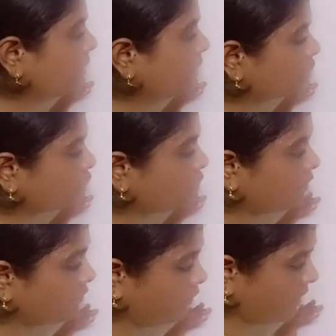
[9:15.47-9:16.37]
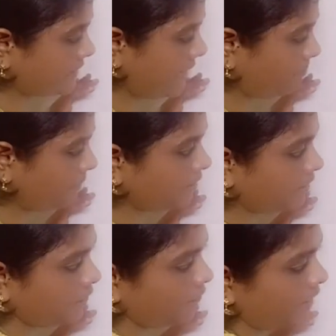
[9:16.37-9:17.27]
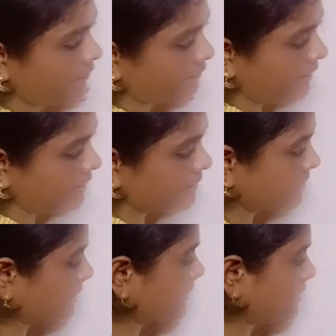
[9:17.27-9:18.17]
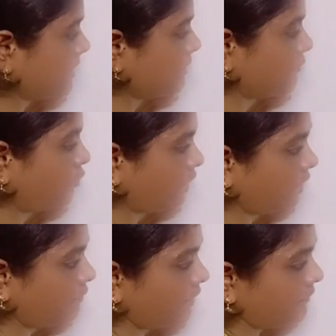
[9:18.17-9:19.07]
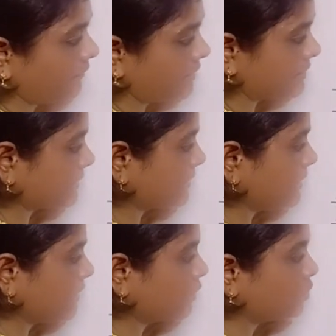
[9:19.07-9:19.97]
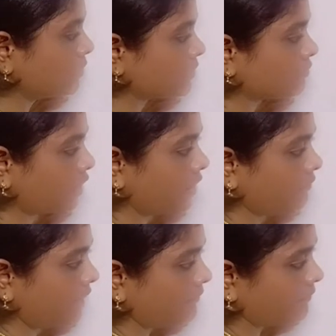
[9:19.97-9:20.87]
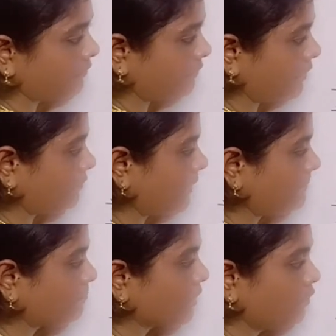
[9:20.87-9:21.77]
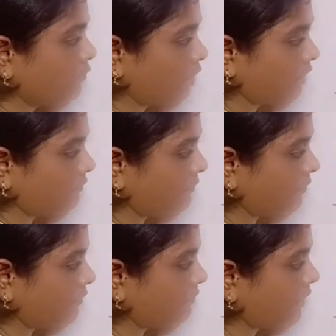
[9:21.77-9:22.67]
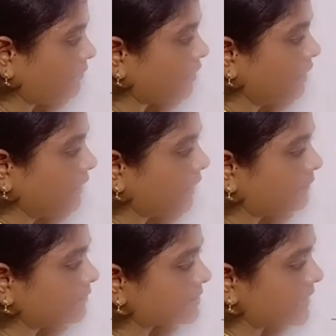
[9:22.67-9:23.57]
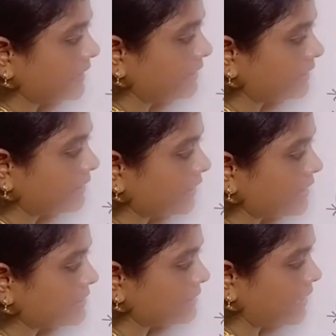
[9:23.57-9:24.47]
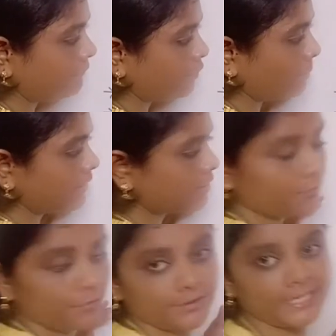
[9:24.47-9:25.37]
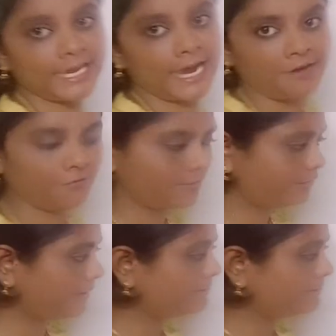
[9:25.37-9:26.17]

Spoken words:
So for example, 35 and here 60, 45 and 60 here goes, 45, 55. 45, 55. Now the center is left with 50 and 50.